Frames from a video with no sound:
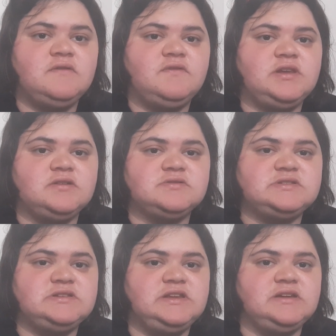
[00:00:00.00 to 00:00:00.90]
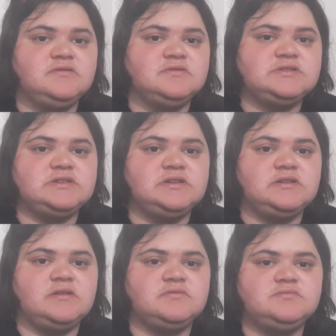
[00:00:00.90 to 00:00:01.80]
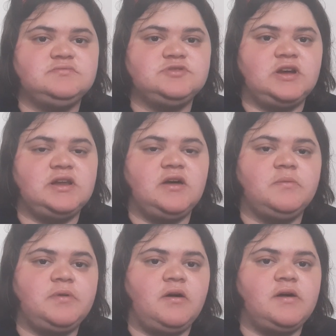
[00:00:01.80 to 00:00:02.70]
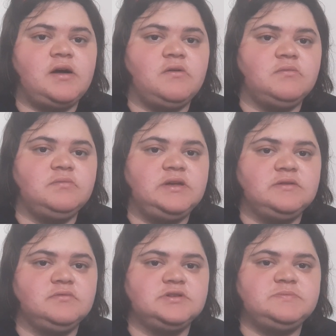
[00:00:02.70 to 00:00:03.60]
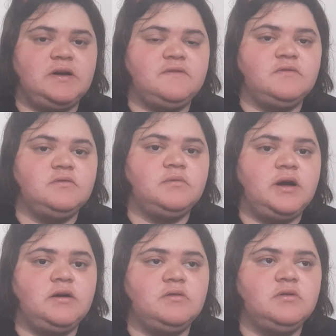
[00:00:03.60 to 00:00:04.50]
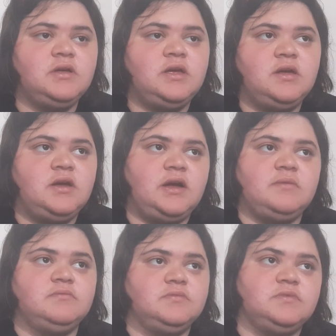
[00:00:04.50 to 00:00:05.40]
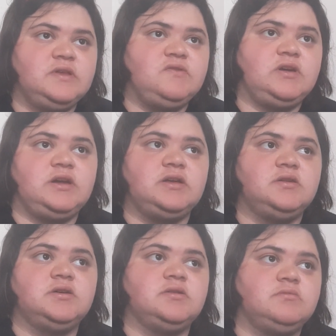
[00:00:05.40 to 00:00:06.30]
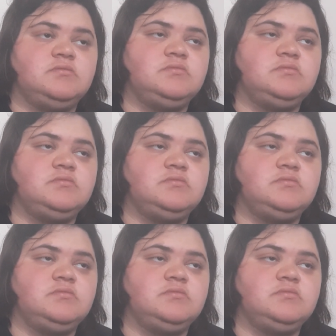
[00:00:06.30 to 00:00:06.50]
videos and deals. And I'm trying to help y'all out and being respectful while I'm living in a